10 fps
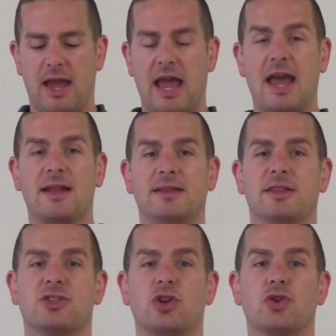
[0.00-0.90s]
and
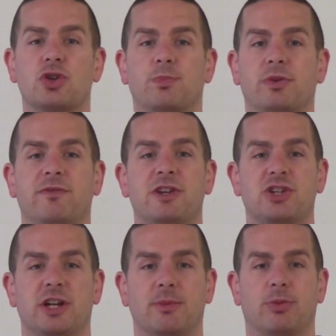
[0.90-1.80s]
the social
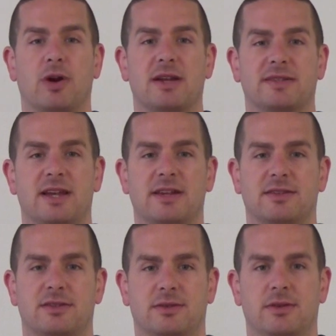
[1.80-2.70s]
provisioning
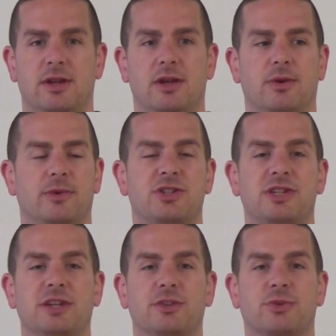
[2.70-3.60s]
process, which
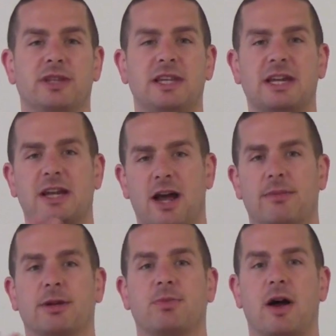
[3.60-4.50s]
deals with the
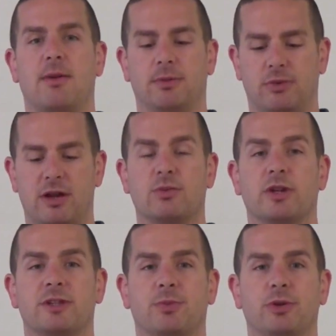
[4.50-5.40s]
economic problem, right?
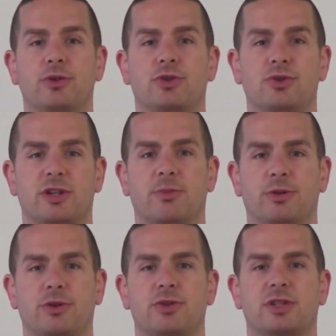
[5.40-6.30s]
What to produce, who's going to
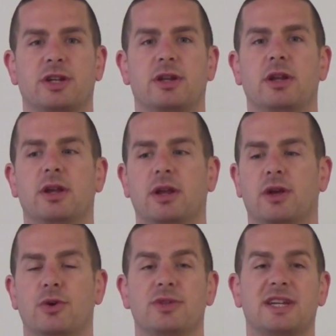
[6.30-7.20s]
produce it,
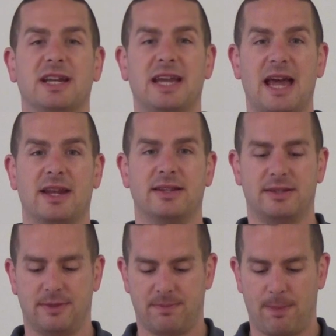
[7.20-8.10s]
who's going to get
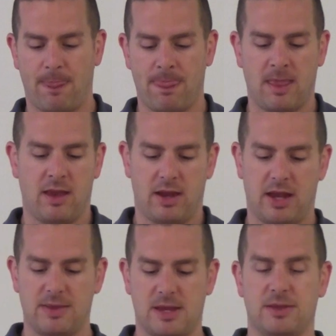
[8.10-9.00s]
it.
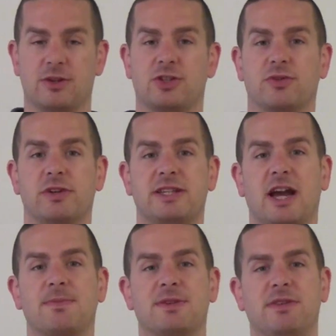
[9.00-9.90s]
And then there's 3
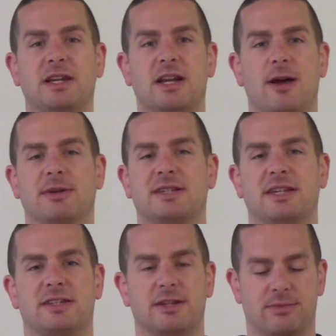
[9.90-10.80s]
types of economic
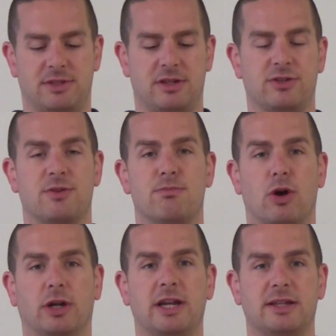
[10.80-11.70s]
systems. There's a
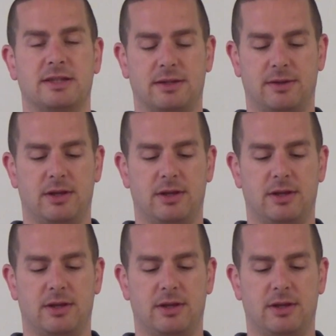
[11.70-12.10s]
market,